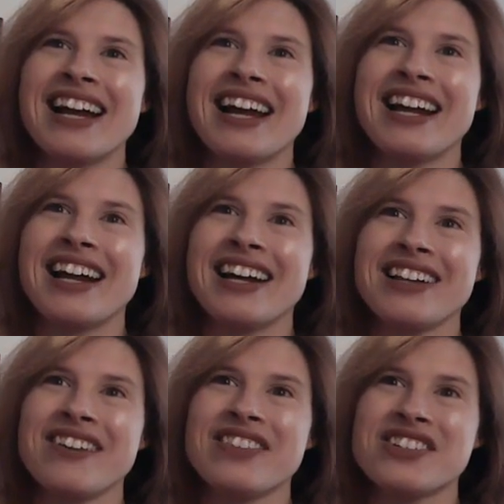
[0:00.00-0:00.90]
And I
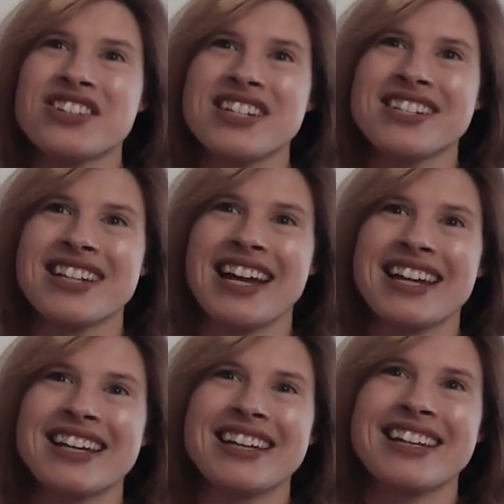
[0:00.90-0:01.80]
love that she's
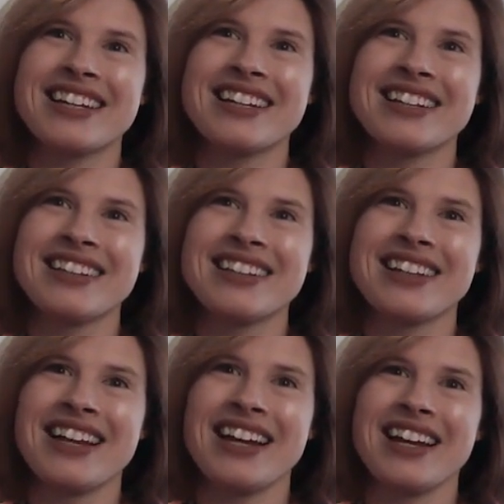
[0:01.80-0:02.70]
like,
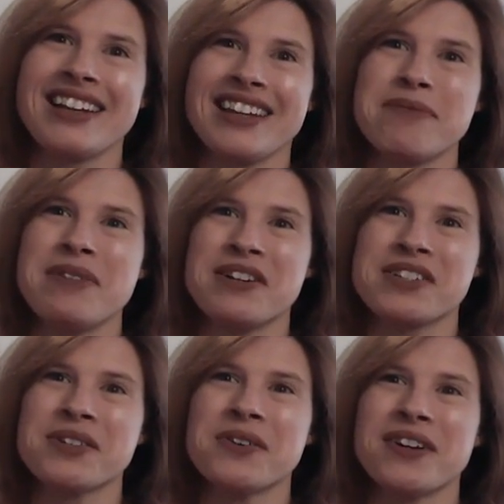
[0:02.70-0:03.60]
lend me your
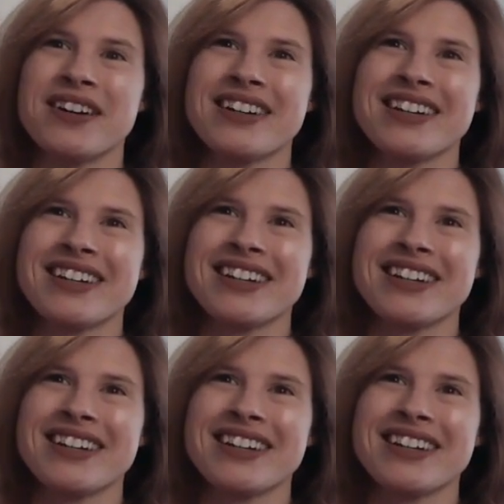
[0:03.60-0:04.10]
sword.